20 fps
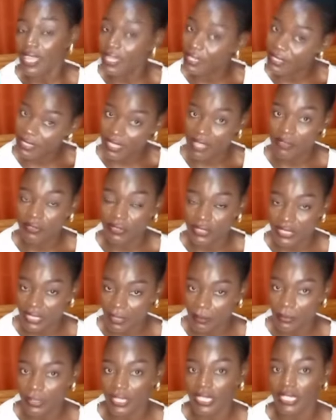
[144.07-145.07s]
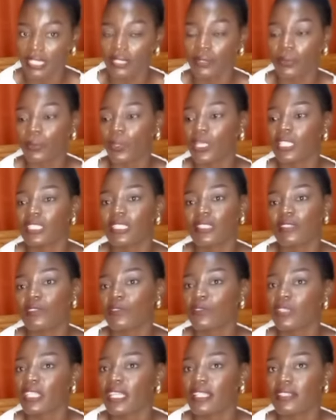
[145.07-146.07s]
it's affordable anyways, it's
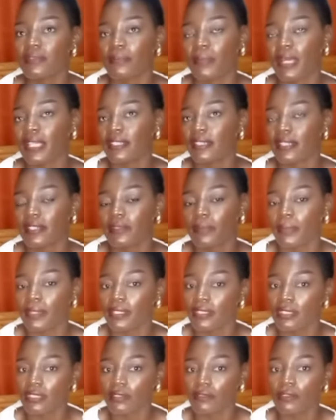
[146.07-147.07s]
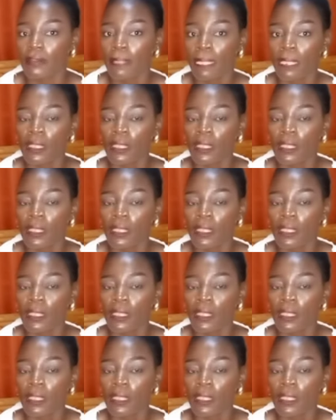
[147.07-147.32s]
not that much expensive.